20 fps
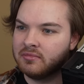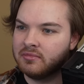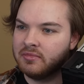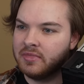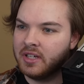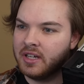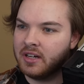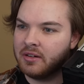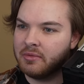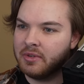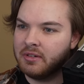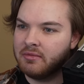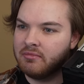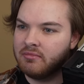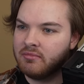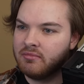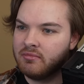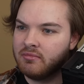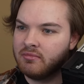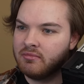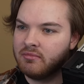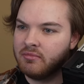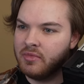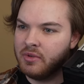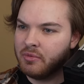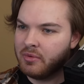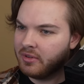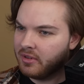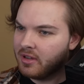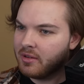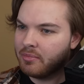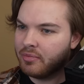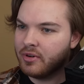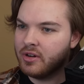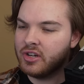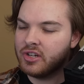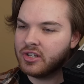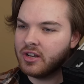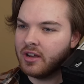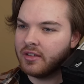Yeah, we'd really
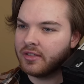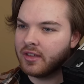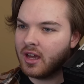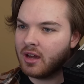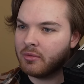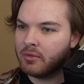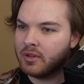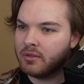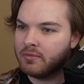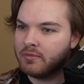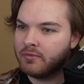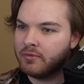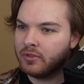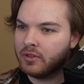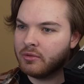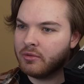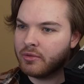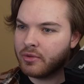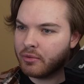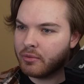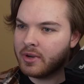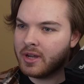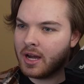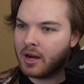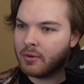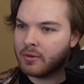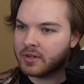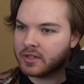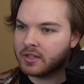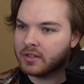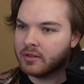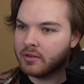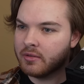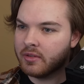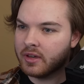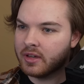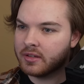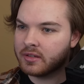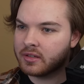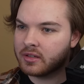appreciate that. We flew 3 hours to do
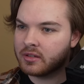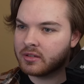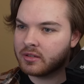this.